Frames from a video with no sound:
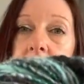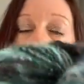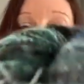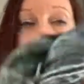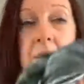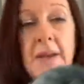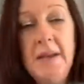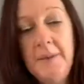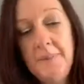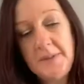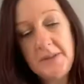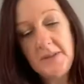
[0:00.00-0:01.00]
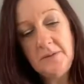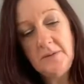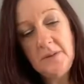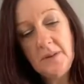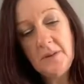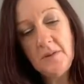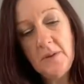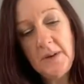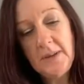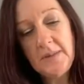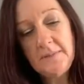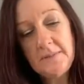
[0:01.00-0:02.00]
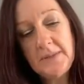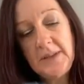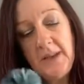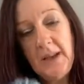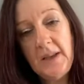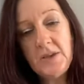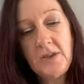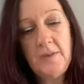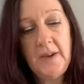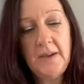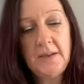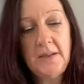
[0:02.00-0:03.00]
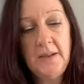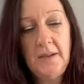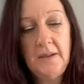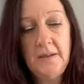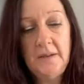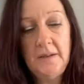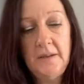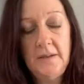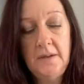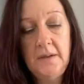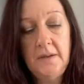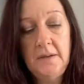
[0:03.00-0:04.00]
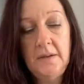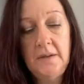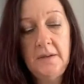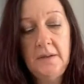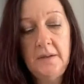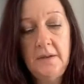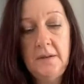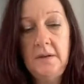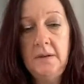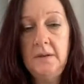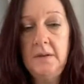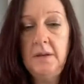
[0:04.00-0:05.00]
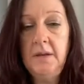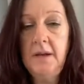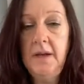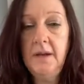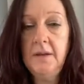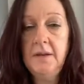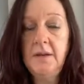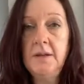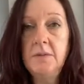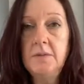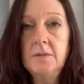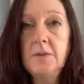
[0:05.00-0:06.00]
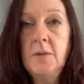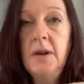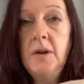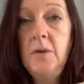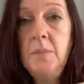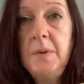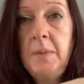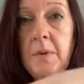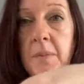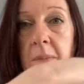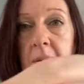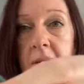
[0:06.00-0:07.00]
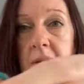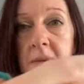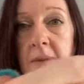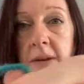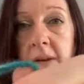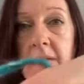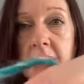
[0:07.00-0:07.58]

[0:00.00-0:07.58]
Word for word: But yeah, still not quite. It's the itch factor. And yeah, this one's quite lumpy bumpy as well